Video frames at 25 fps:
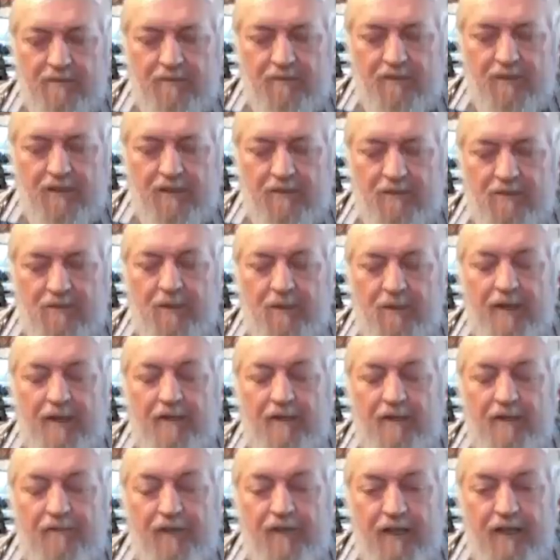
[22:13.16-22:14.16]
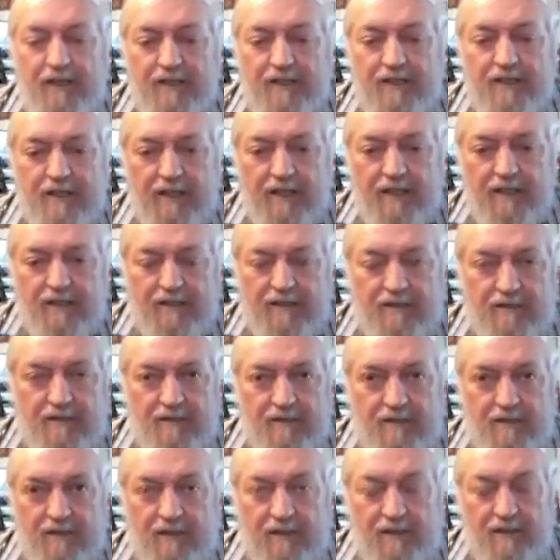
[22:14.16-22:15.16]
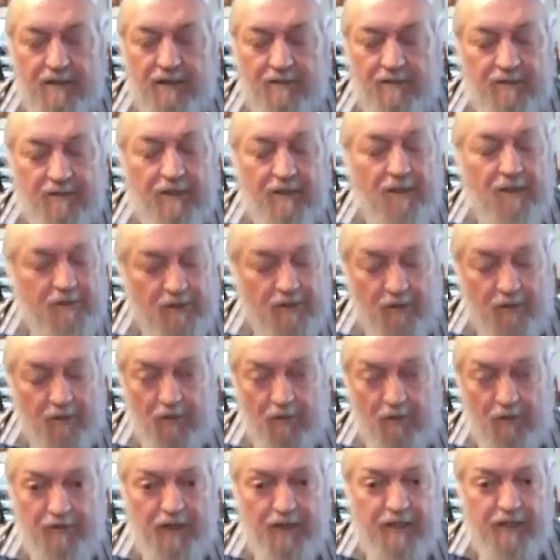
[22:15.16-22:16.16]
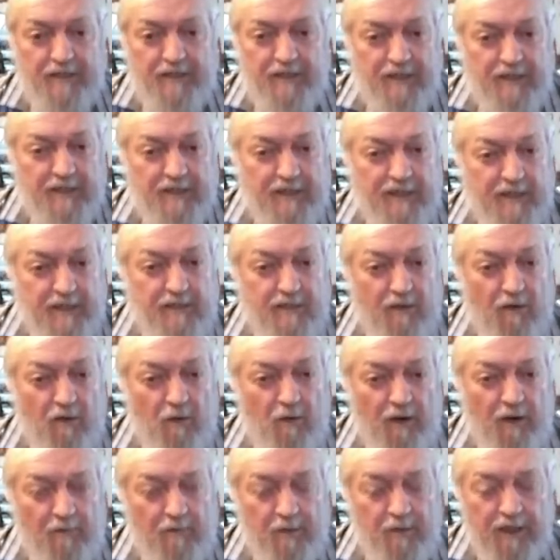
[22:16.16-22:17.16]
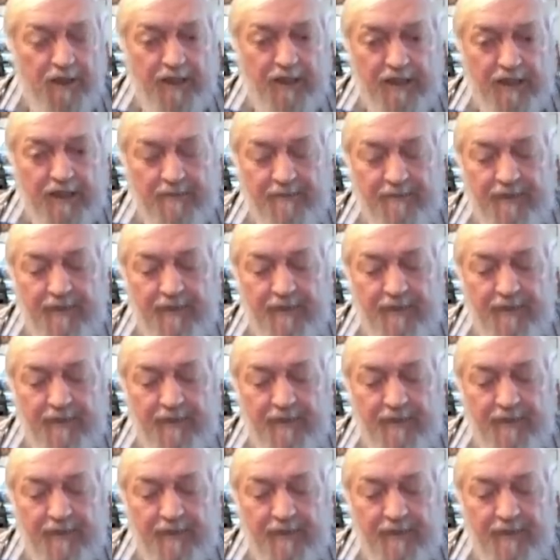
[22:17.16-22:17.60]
What is one of the funniest things, that's the wrong way of putting it.